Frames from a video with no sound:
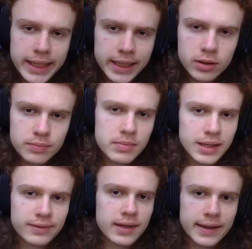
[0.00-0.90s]
And I don't
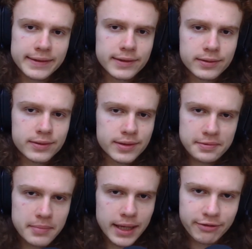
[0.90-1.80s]
mean that to
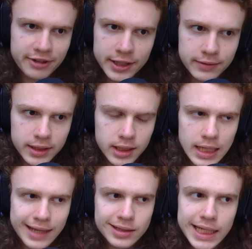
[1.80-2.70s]
just make fun of it and
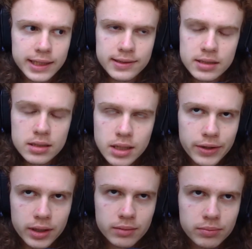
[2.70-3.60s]
act like it's
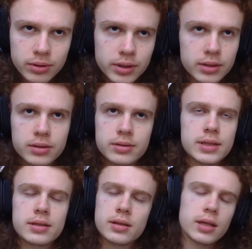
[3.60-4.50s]
nothing important.
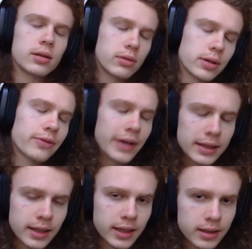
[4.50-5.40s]
Just ignore the
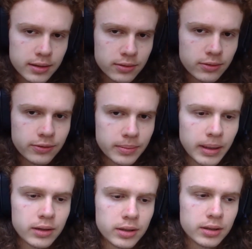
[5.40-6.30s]
fact that I goof
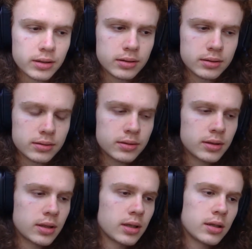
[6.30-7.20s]
about it.
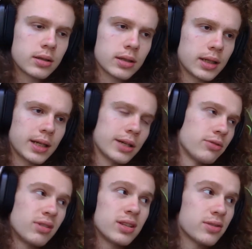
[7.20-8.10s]
I
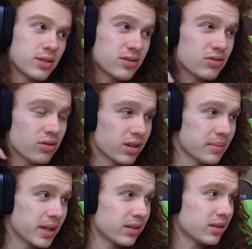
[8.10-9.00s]
really just joke
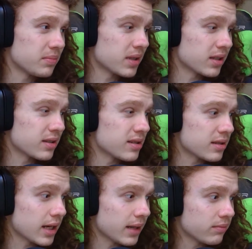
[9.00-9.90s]
about it
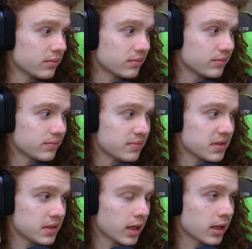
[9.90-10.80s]
because I'm
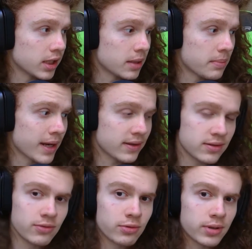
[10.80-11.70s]
stuck in a bad
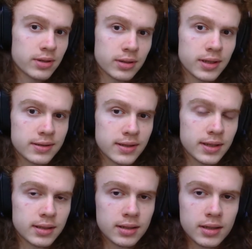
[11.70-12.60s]
situation, let's
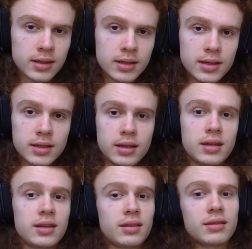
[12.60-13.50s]
say.
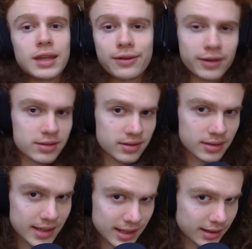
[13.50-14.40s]
And if I just
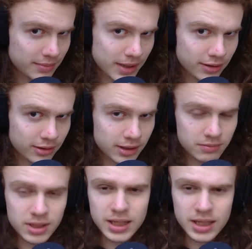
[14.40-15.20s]
think about it and be